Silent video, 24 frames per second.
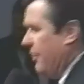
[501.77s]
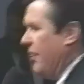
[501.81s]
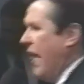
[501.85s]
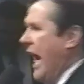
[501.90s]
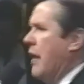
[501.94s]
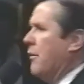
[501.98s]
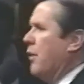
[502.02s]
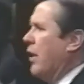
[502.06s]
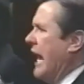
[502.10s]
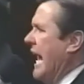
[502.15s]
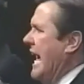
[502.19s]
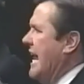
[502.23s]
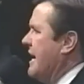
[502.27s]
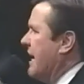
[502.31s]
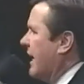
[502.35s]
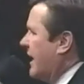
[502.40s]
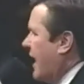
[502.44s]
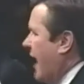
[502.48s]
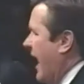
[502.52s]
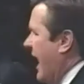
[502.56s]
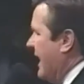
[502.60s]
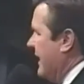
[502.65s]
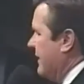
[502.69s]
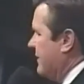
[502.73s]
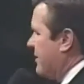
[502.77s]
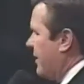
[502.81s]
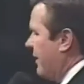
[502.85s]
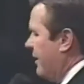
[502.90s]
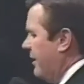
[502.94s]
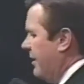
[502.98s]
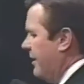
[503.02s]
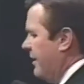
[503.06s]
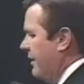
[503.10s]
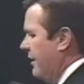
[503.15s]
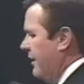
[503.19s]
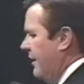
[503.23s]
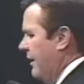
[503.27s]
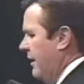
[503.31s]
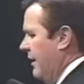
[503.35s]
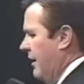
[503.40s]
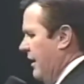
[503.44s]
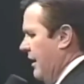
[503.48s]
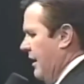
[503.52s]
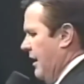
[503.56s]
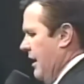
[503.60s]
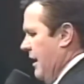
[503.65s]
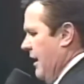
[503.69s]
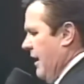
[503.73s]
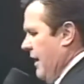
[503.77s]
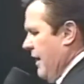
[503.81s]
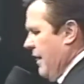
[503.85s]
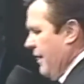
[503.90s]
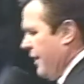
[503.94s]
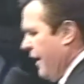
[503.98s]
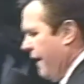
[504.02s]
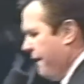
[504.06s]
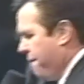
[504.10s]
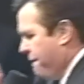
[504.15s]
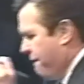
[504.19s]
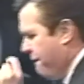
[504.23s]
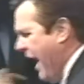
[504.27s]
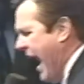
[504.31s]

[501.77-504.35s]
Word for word: They would indicate the